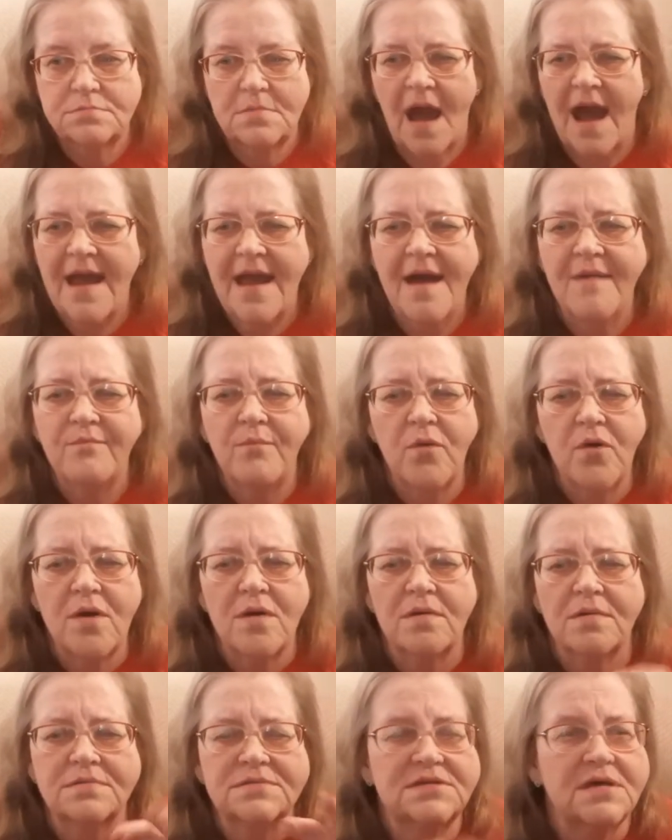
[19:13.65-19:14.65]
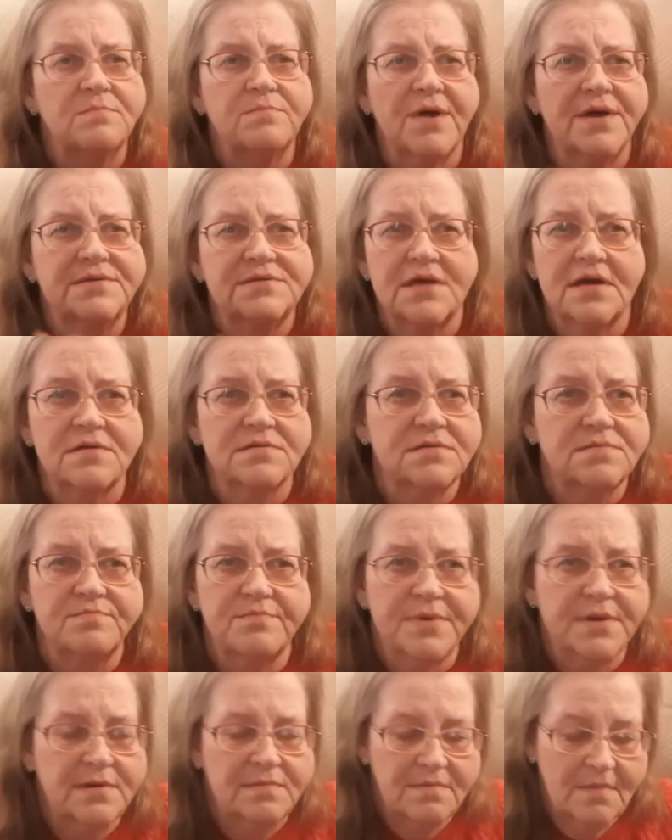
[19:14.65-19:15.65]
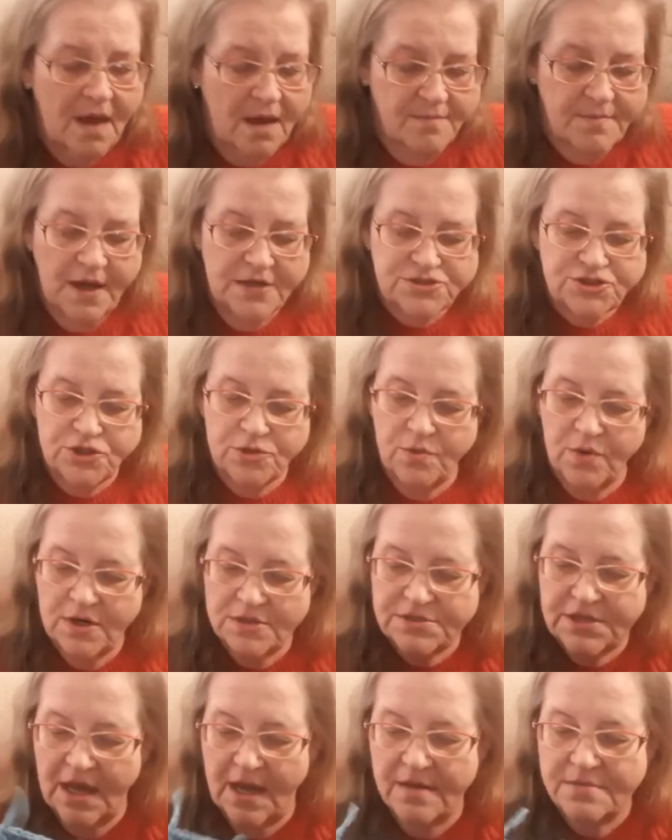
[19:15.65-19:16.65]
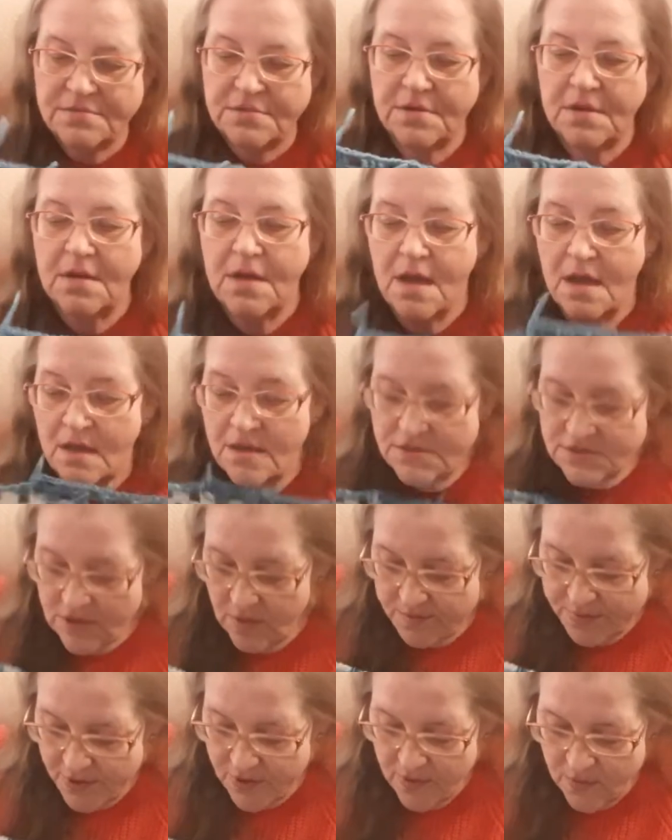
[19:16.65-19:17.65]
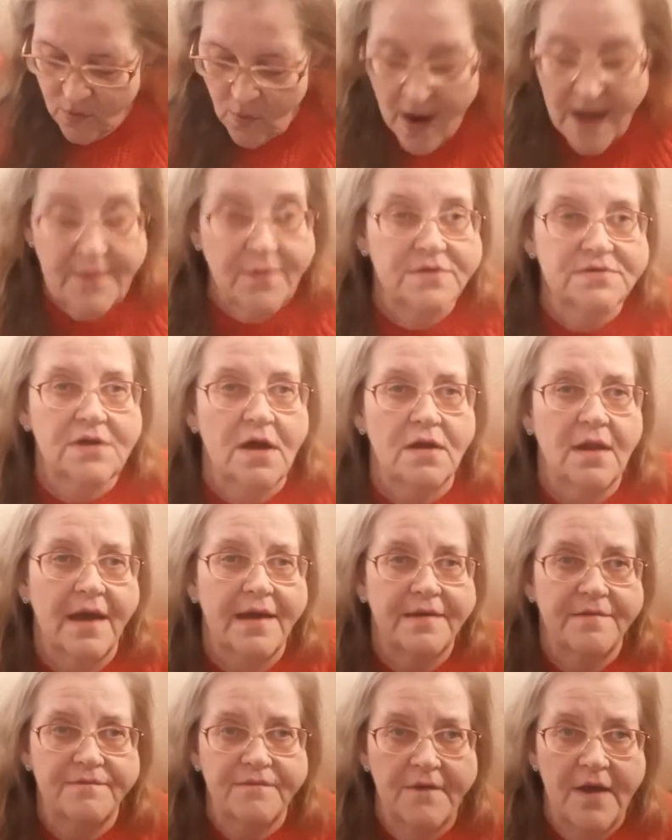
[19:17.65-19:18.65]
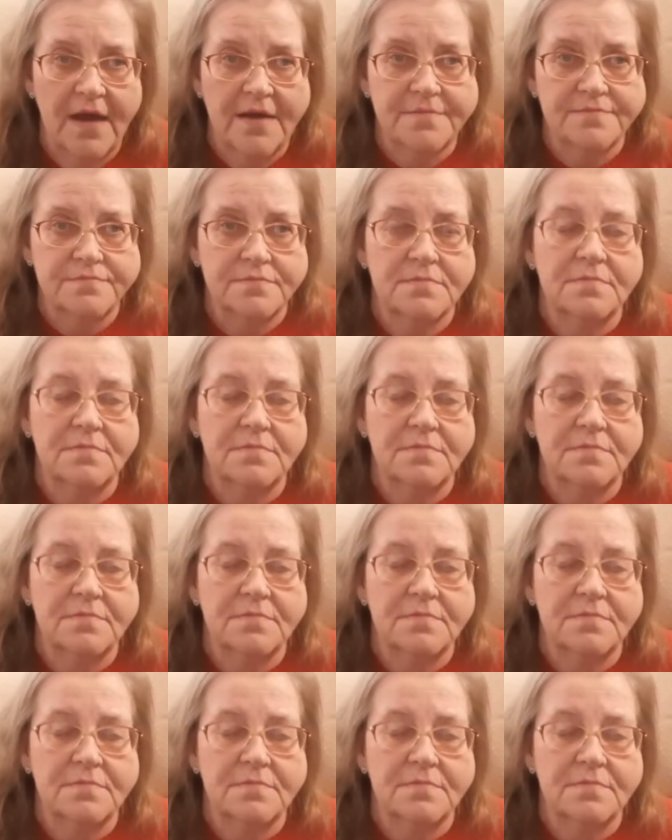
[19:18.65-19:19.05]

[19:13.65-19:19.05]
I have more someplace else, but I'm not sure where it's at. So, blue and white was all I could find.